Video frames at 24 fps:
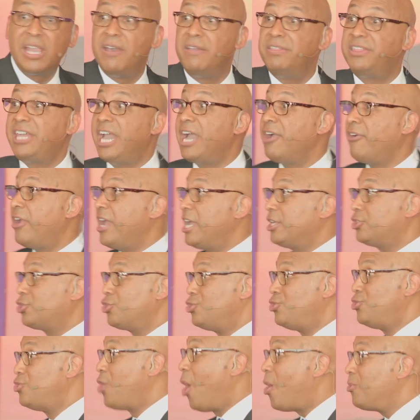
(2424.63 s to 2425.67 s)
there is
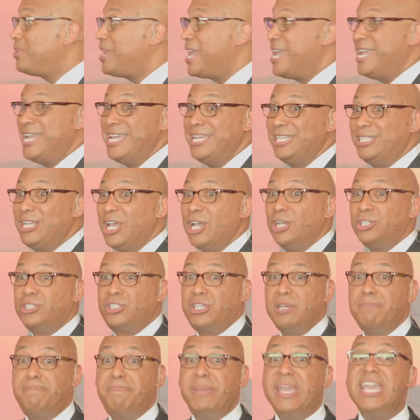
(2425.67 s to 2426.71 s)
no need to
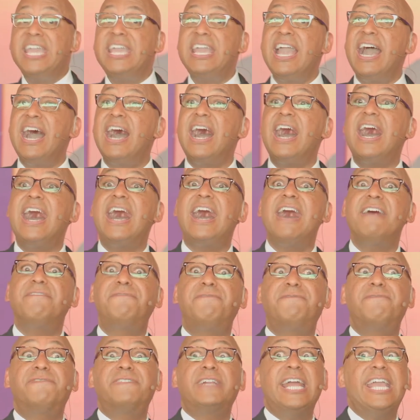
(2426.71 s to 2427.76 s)
be
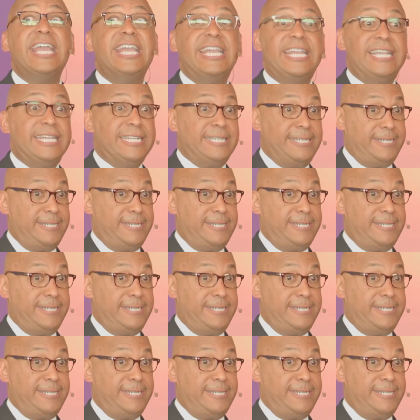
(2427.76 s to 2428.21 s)
afraid